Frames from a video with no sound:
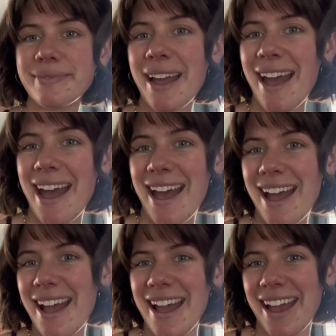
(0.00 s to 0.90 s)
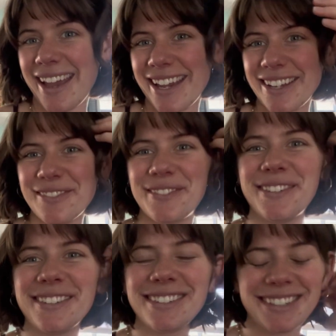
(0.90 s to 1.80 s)
Hey.
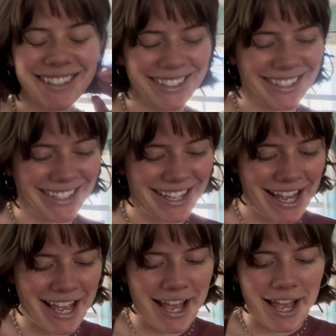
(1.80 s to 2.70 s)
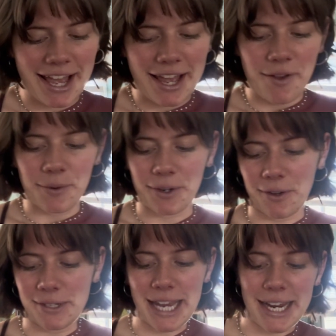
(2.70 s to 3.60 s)
We're
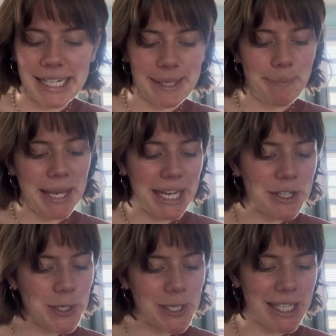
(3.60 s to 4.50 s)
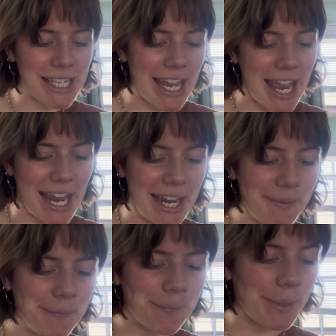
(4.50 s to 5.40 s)
gonna take some pictures today,
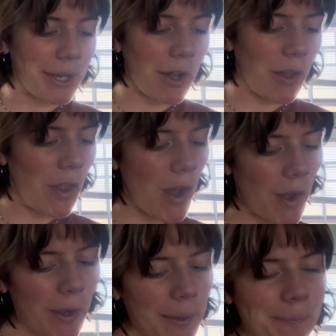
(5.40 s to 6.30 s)
bring y'all along.